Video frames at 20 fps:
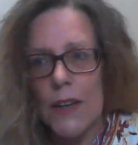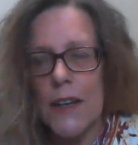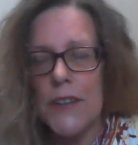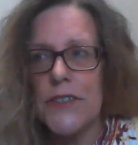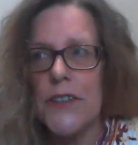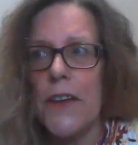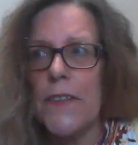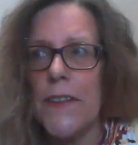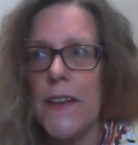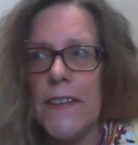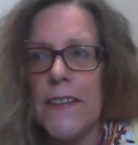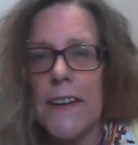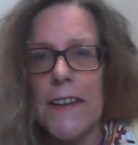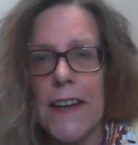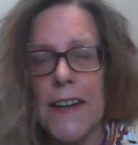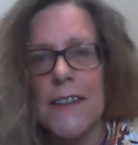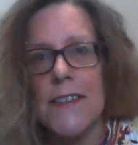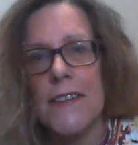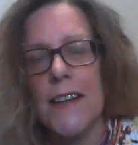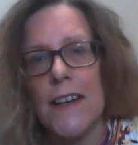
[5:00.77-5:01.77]
So then the
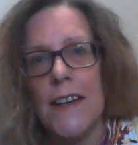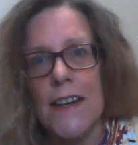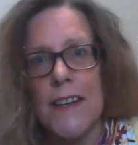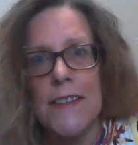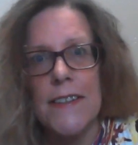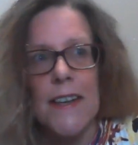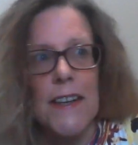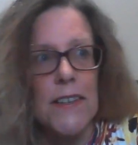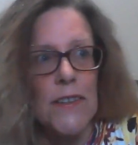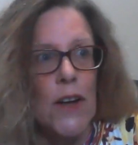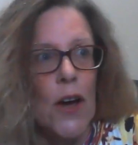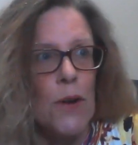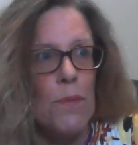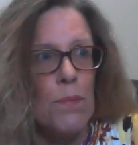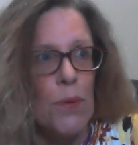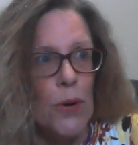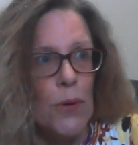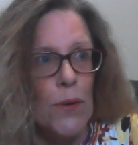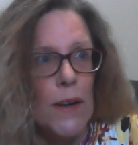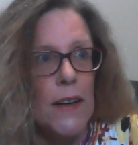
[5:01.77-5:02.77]
next thing is there's no
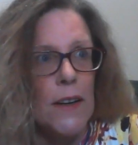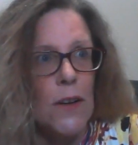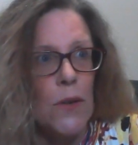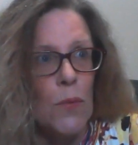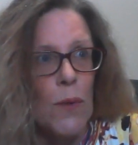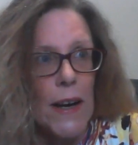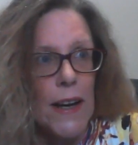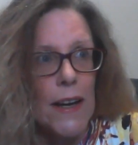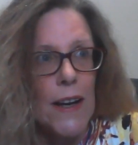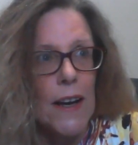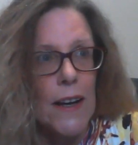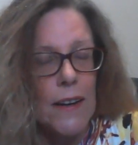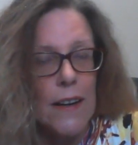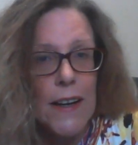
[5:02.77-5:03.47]
pooing and weeing.